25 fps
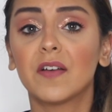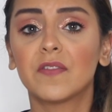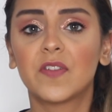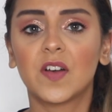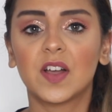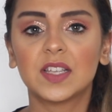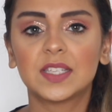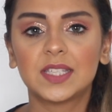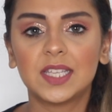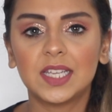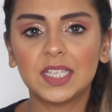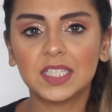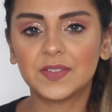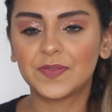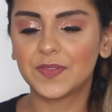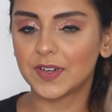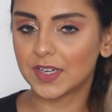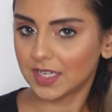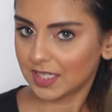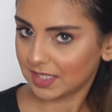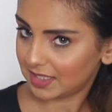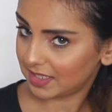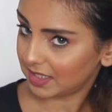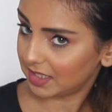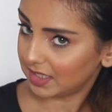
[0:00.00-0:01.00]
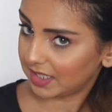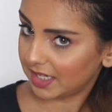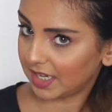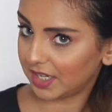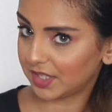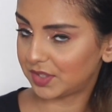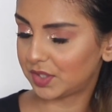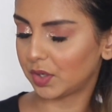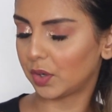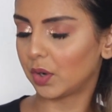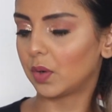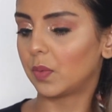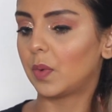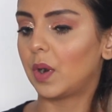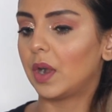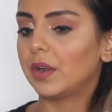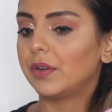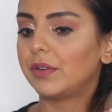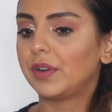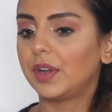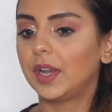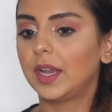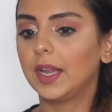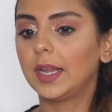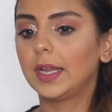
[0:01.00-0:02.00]
First things first, in case you're
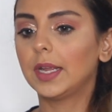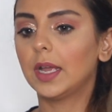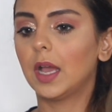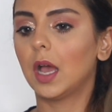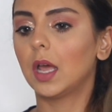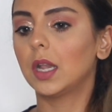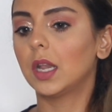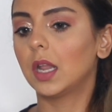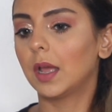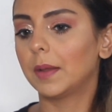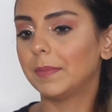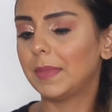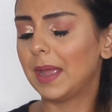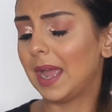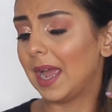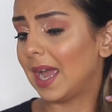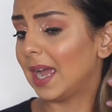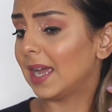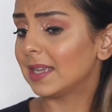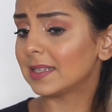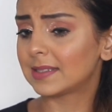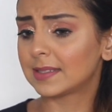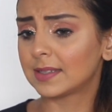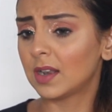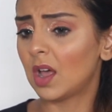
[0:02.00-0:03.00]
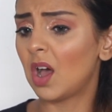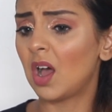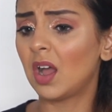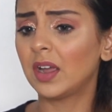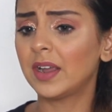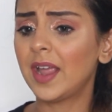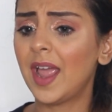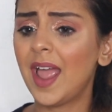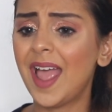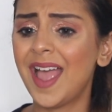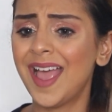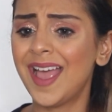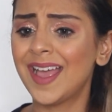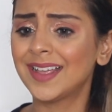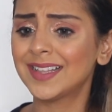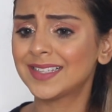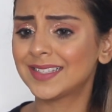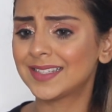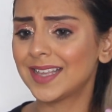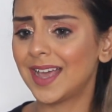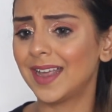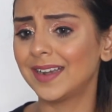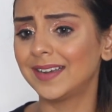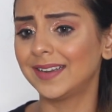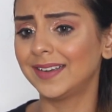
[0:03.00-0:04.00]
wondering, Aanam has long hair
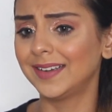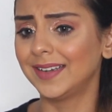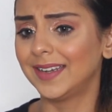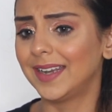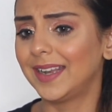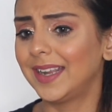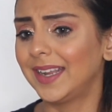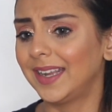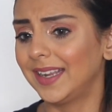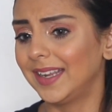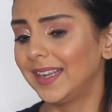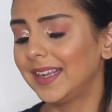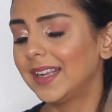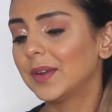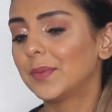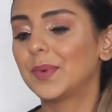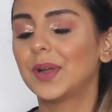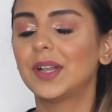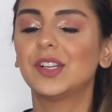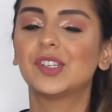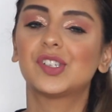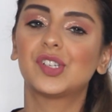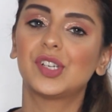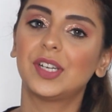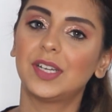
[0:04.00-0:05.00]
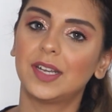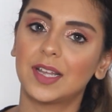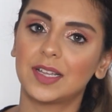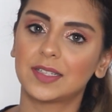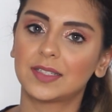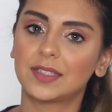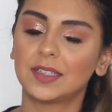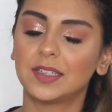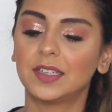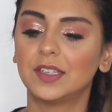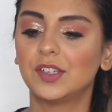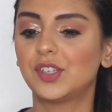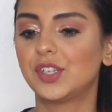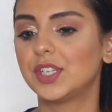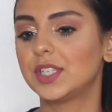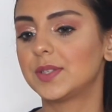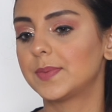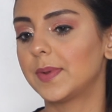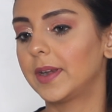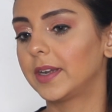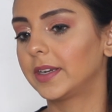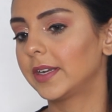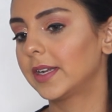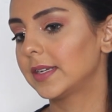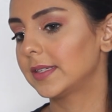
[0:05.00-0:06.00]
suddenly. Well, she doesn't, she's
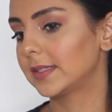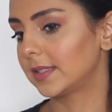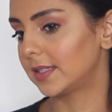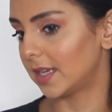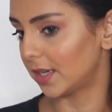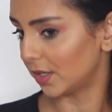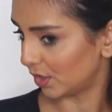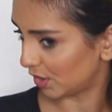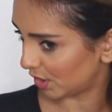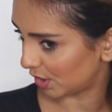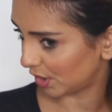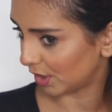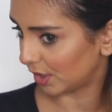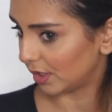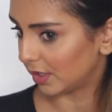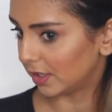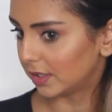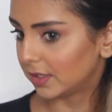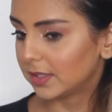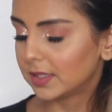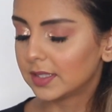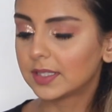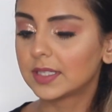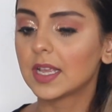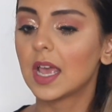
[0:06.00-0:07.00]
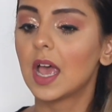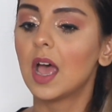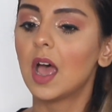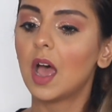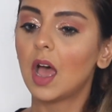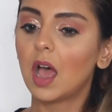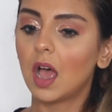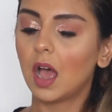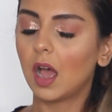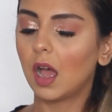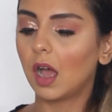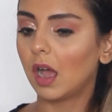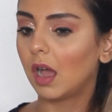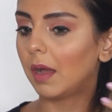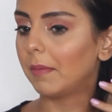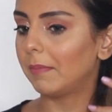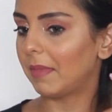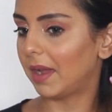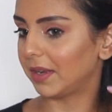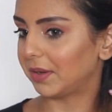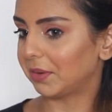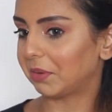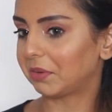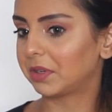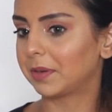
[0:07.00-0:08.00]
wearing extensions.
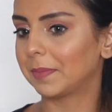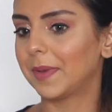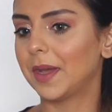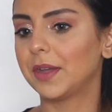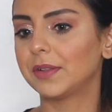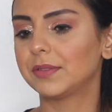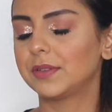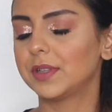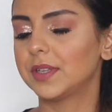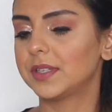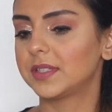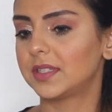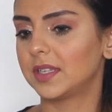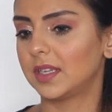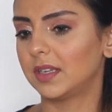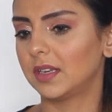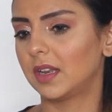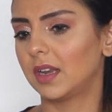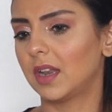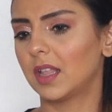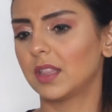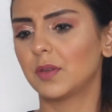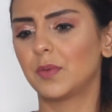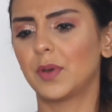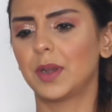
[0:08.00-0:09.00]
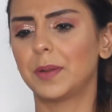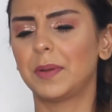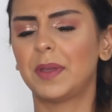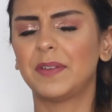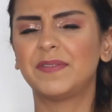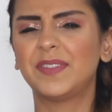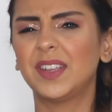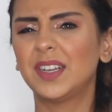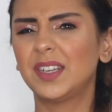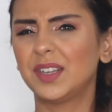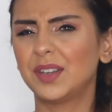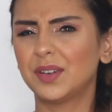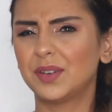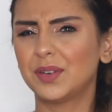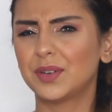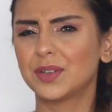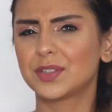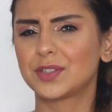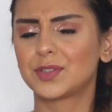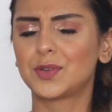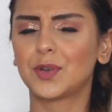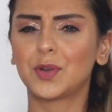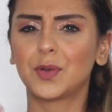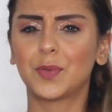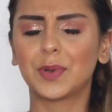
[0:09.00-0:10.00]
I talked about this in another one of my
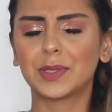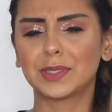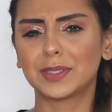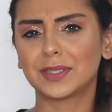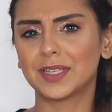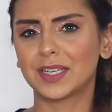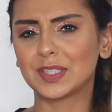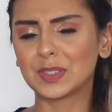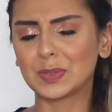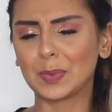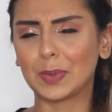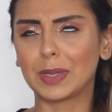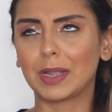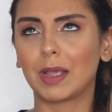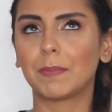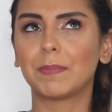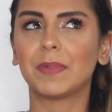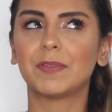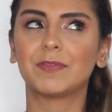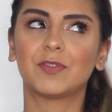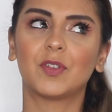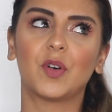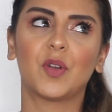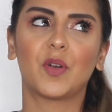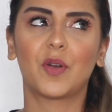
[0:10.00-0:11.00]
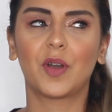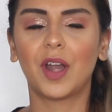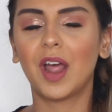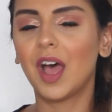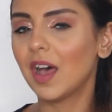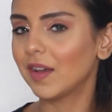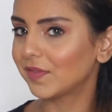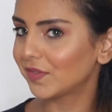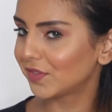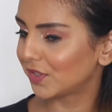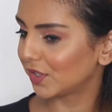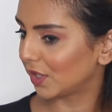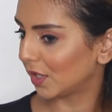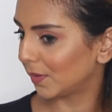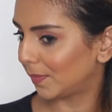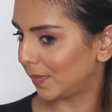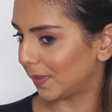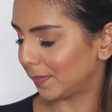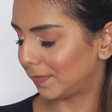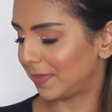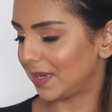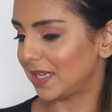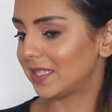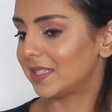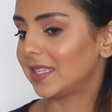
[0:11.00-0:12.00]
videos. Don't know whether that's going up before or after,
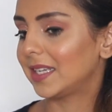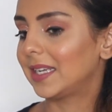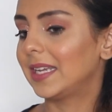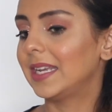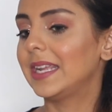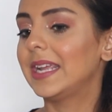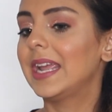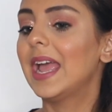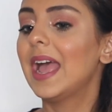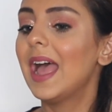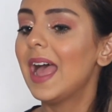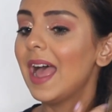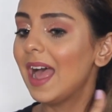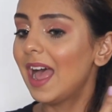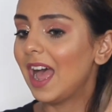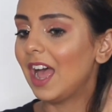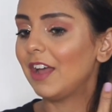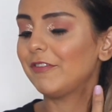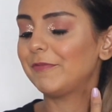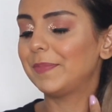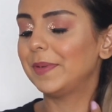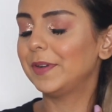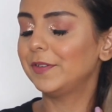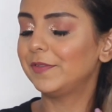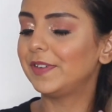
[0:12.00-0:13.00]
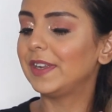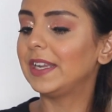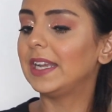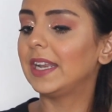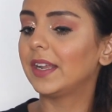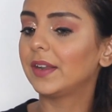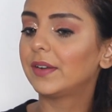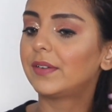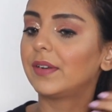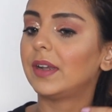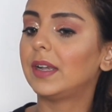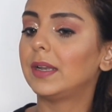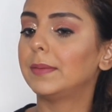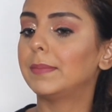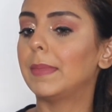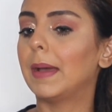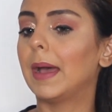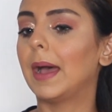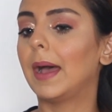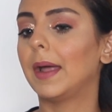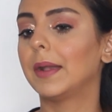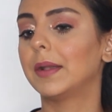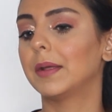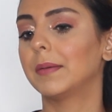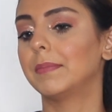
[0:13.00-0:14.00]
but basically, I've been feeling really
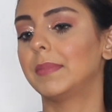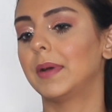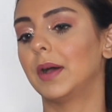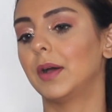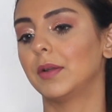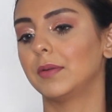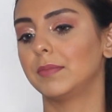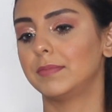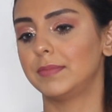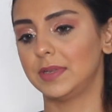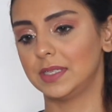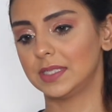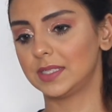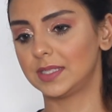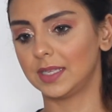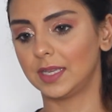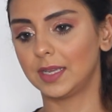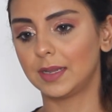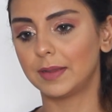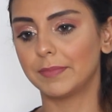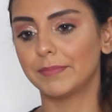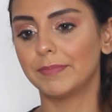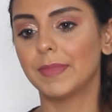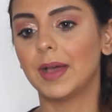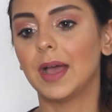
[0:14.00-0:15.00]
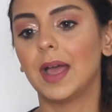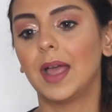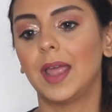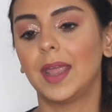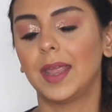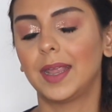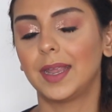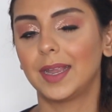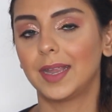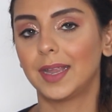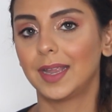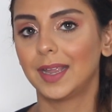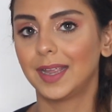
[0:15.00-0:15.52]
bad about missing my